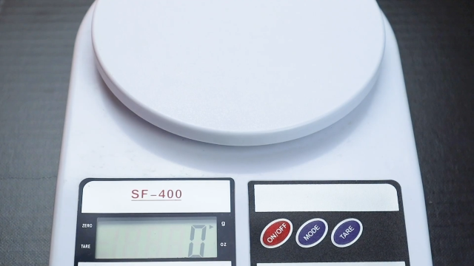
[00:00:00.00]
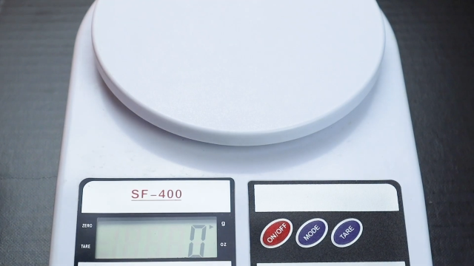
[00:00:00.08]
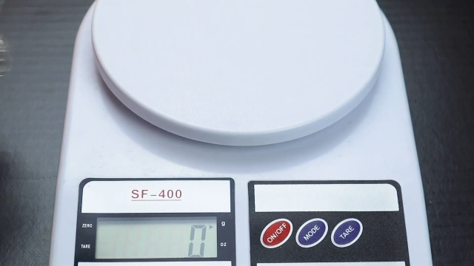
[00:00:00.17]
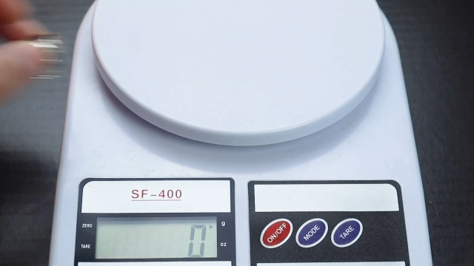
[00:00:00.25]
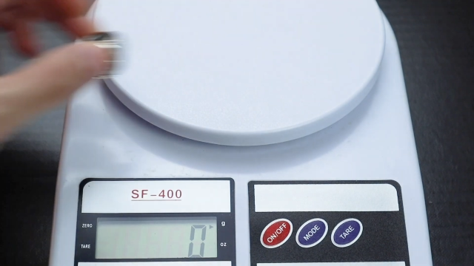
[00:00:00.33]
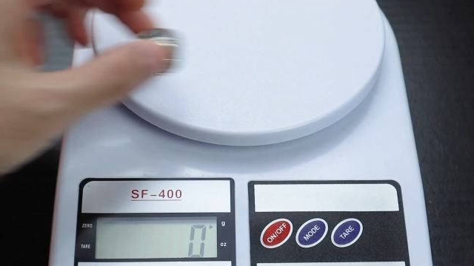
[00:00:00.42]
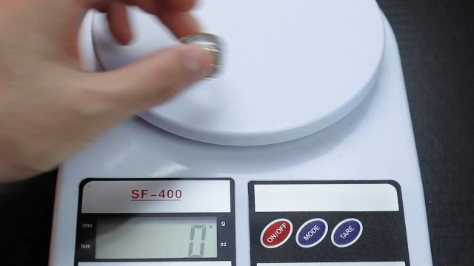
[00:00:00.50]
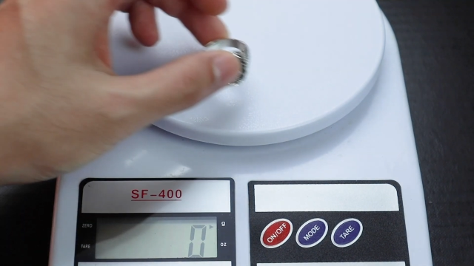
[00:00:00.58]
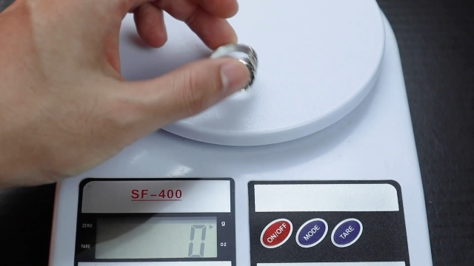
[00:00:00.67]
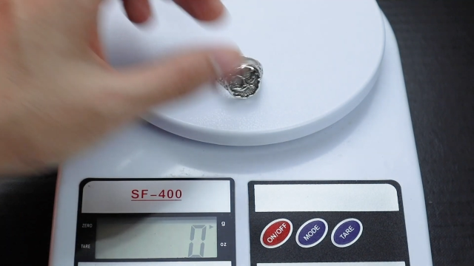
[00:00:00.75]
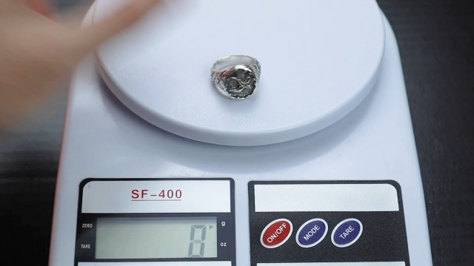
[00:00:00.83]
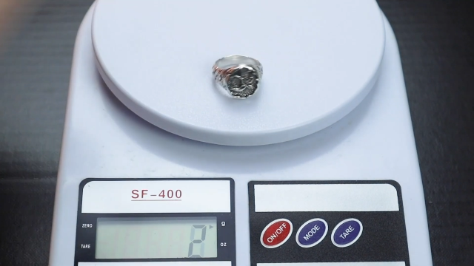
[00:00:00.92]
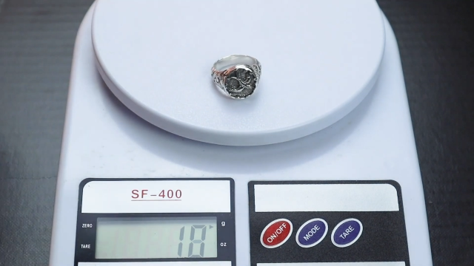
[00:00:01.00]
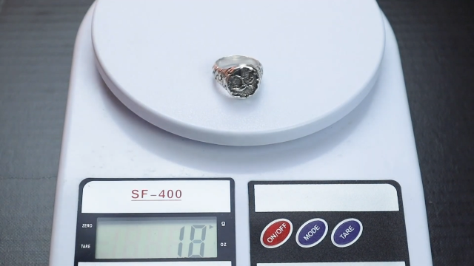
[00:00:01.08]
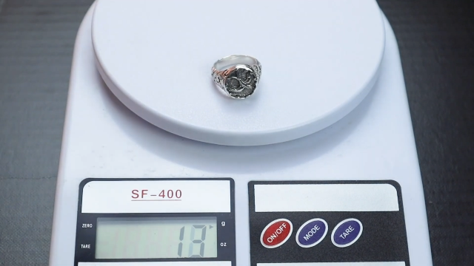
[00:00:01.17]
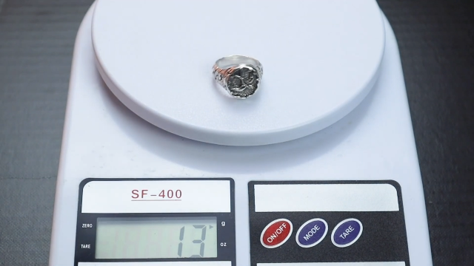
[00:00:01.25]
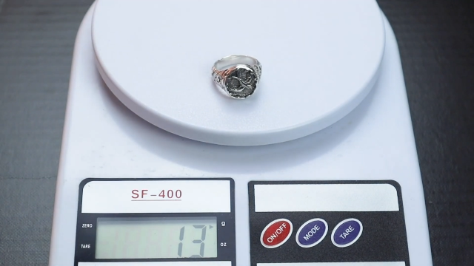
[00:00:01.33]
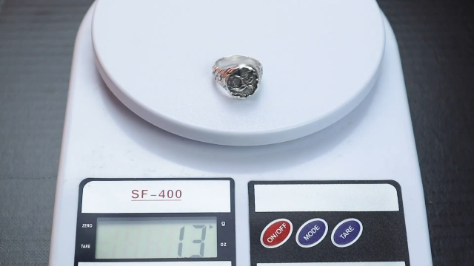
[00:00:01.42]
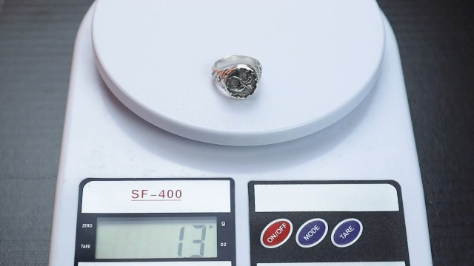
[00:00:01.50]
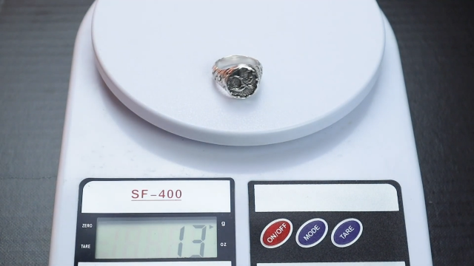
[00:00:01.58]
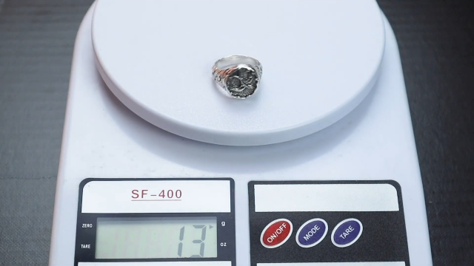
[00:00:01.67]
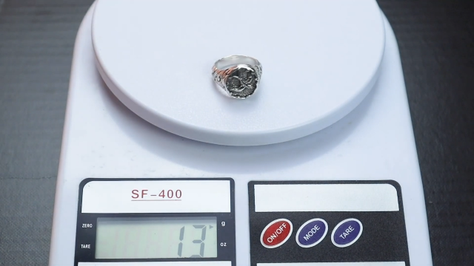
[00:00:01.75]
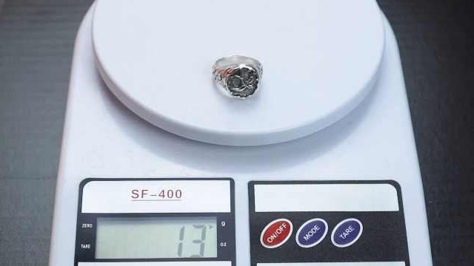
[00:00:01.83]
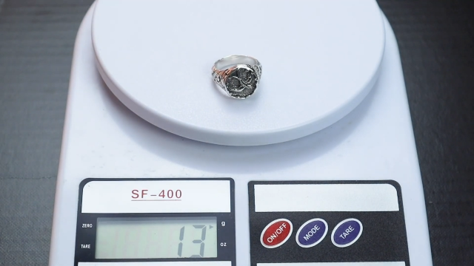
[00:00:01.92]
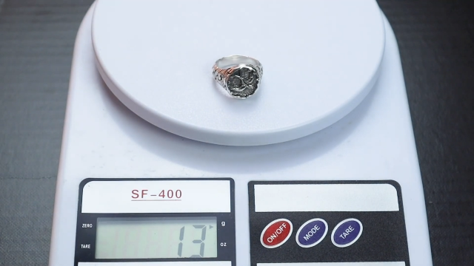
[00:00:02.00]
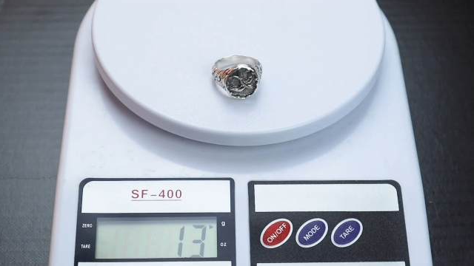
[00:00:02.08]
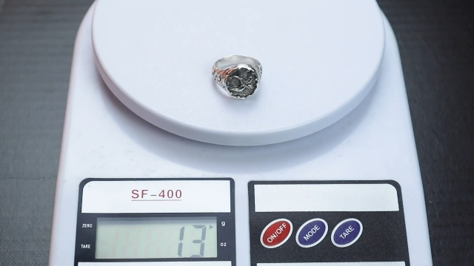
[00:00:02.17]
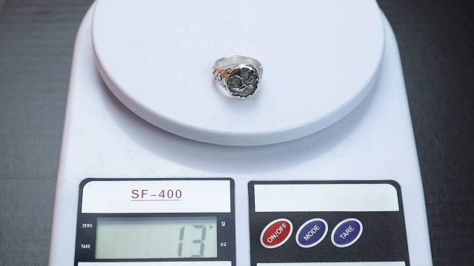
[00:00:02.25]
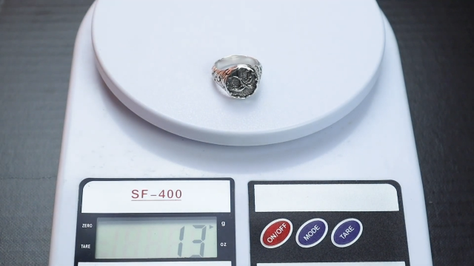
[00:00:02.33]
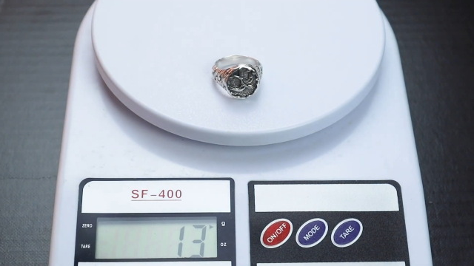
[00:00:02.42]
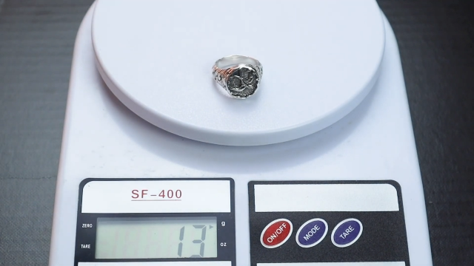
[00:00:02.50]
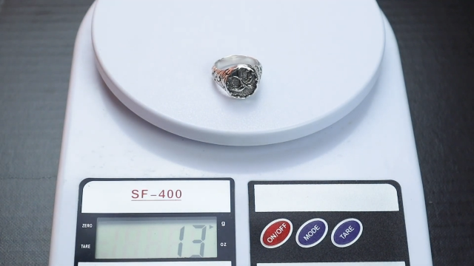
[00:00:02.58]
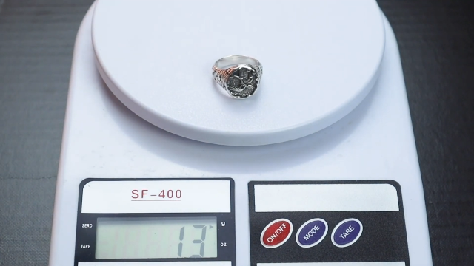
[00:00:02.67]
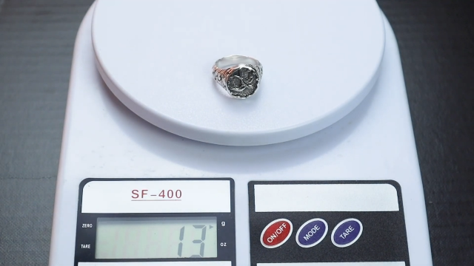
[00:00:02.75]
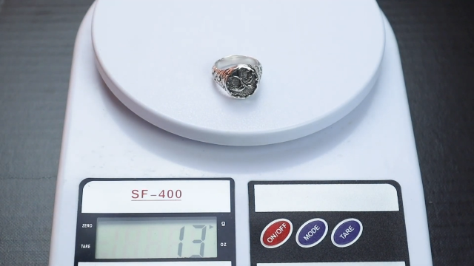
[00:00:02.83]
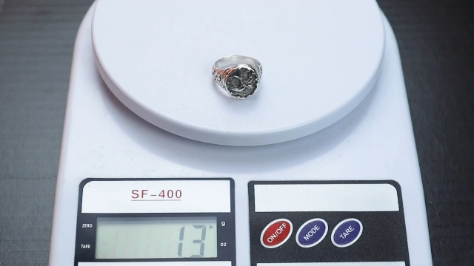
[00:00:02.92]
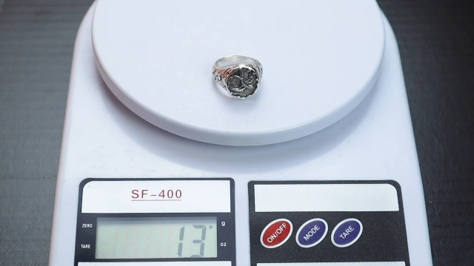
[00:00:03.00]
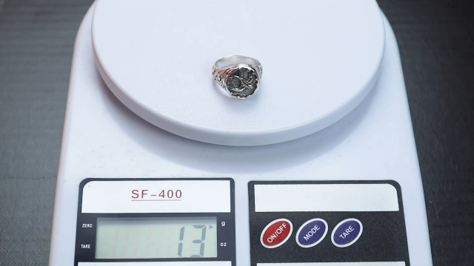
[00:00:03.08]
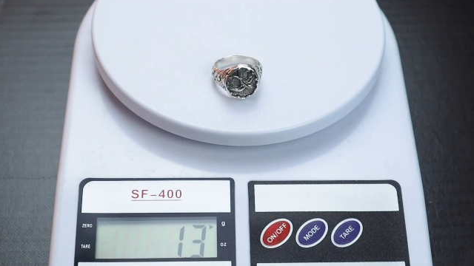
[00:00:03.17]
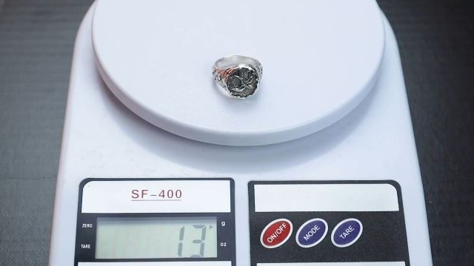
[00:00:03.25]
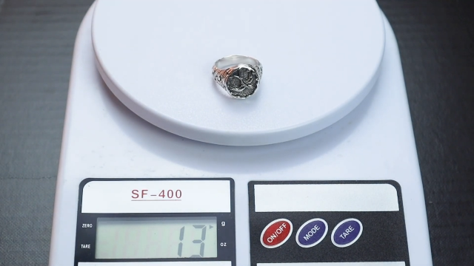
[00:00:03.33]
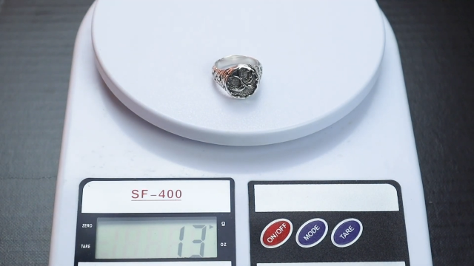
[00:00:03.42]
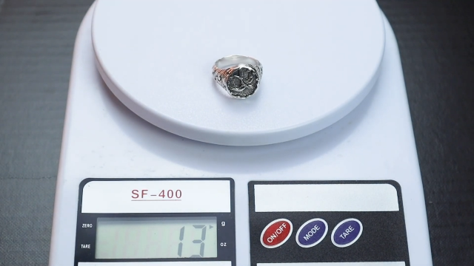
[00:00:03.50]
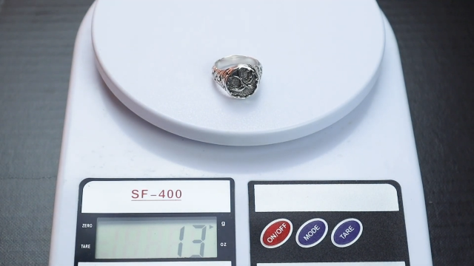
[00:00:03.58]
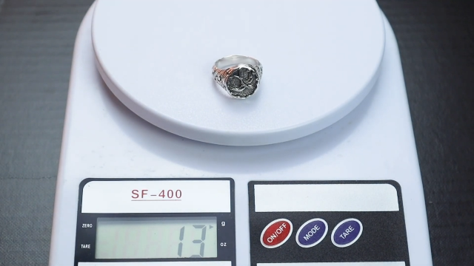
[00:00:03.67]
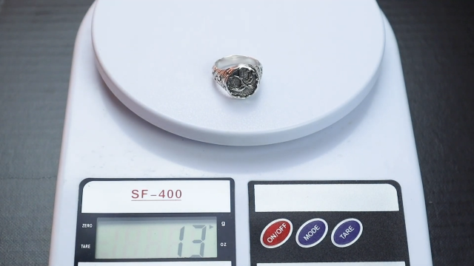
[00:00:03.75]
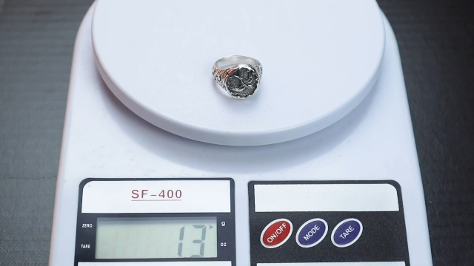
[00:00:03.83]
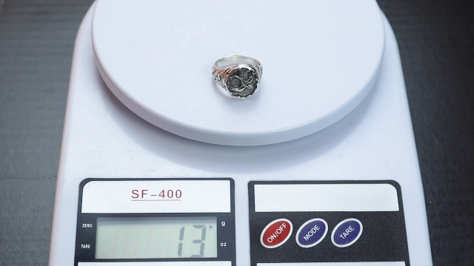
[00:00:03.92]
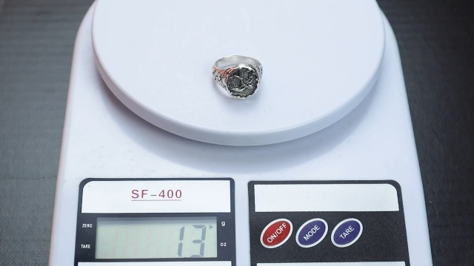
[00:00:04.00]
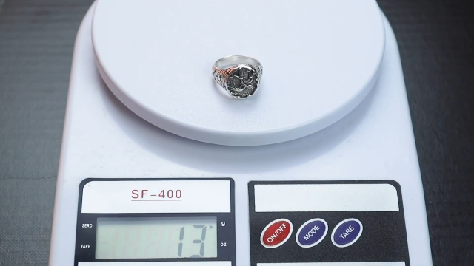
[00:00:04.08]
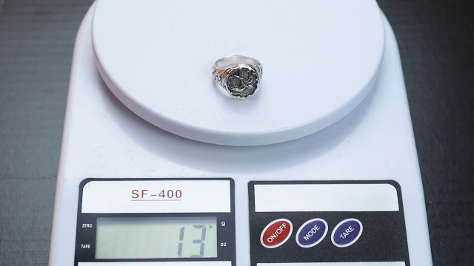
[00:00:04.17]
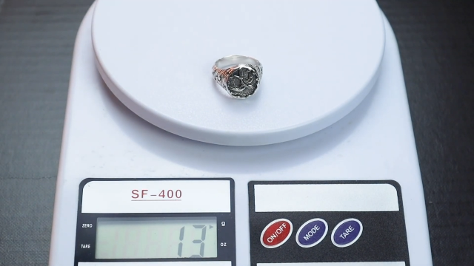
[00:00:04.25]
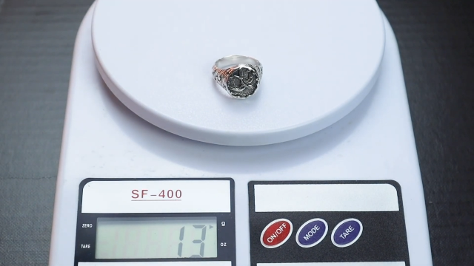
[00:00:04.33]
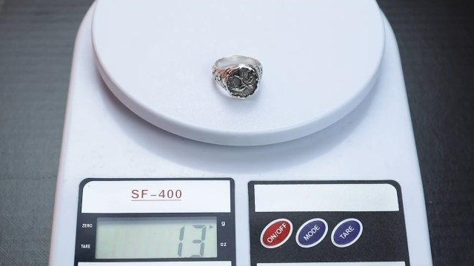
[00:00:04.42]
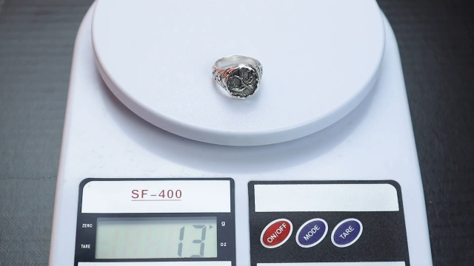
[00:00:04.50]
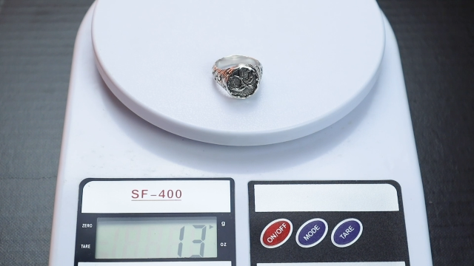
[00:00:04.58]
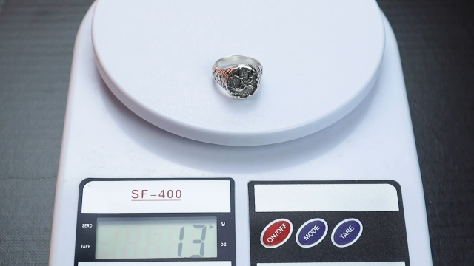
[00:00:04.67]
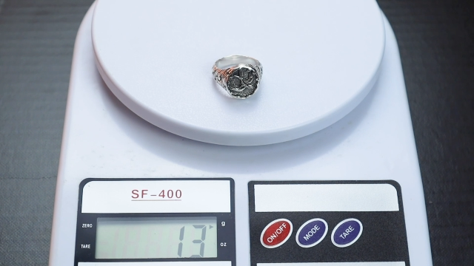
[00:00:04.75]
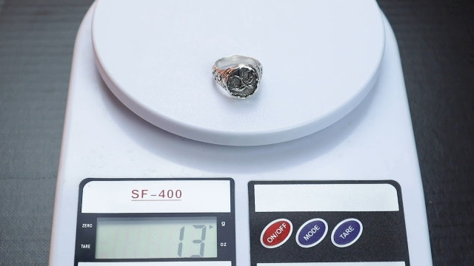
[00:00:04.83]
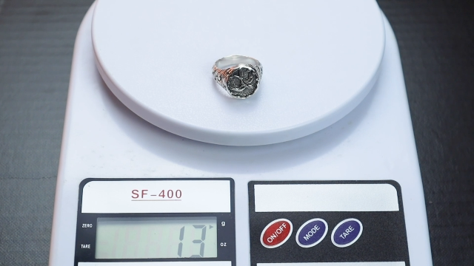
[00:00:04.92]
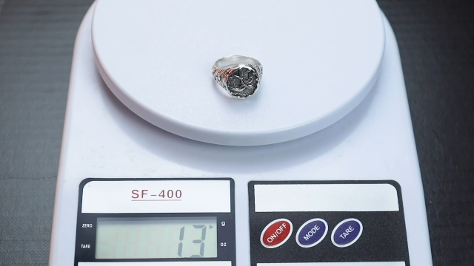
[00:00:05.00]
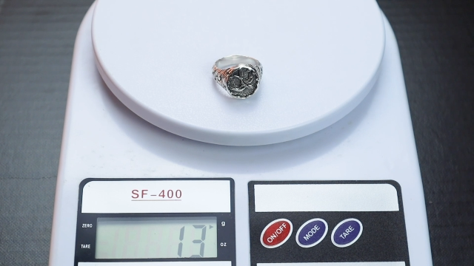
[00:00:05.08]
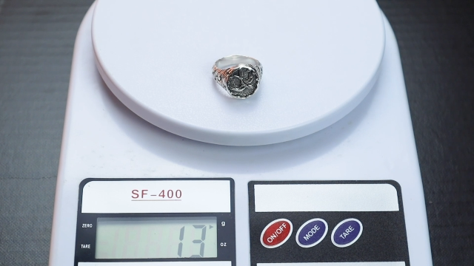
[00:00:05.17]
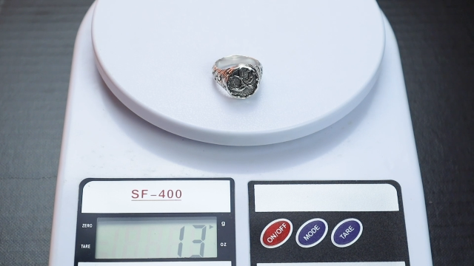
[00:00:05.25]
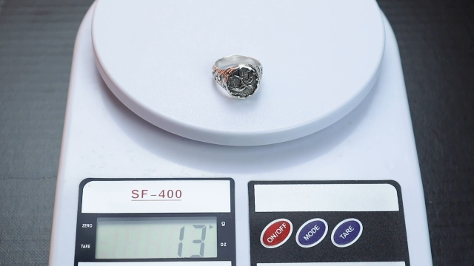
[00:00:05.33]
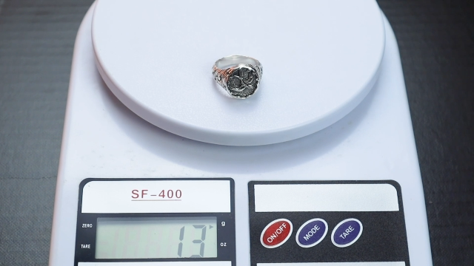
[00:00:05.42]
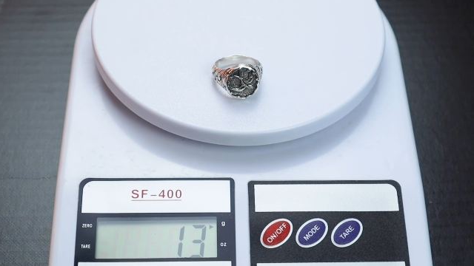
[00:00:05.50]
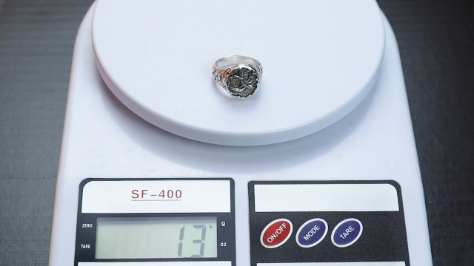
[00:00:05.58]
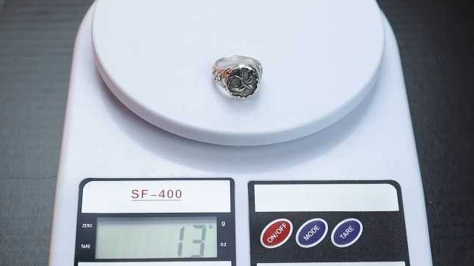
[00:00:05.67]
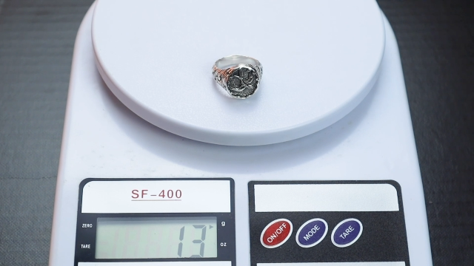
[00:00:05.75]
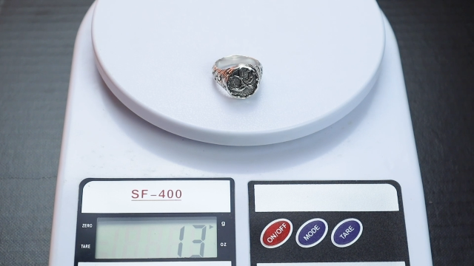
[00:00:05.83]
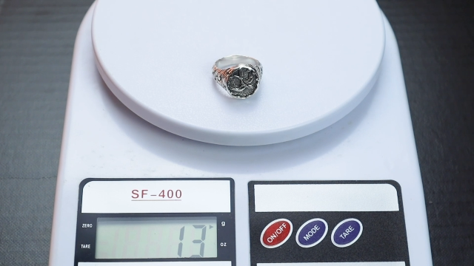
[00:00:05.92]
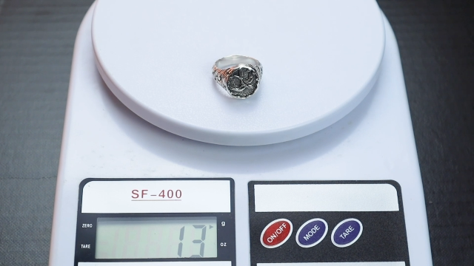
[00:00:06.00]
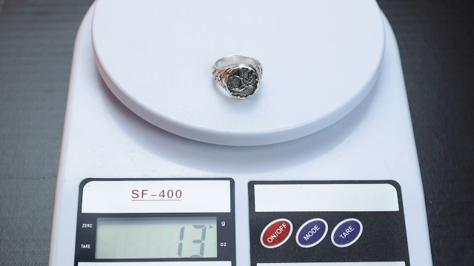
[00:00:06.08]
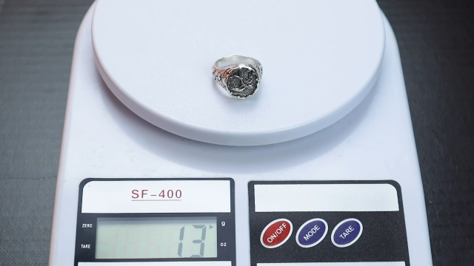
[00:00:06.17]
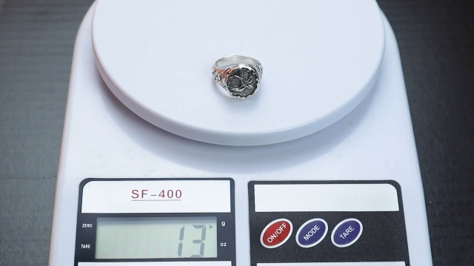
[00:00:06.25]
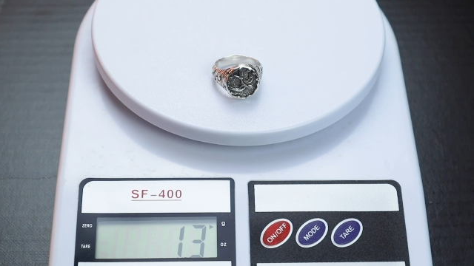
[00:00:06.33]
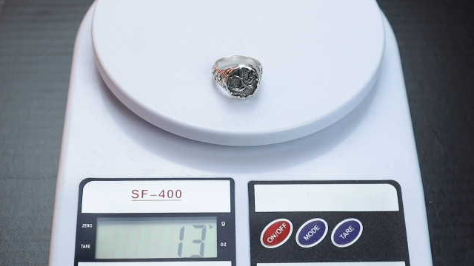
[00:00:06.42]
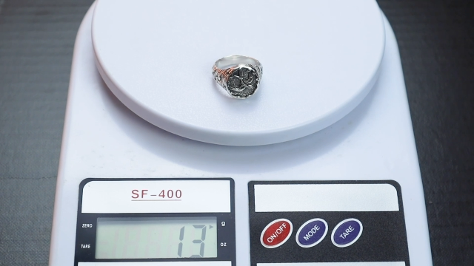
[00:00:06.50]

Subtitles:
(no speaker visible)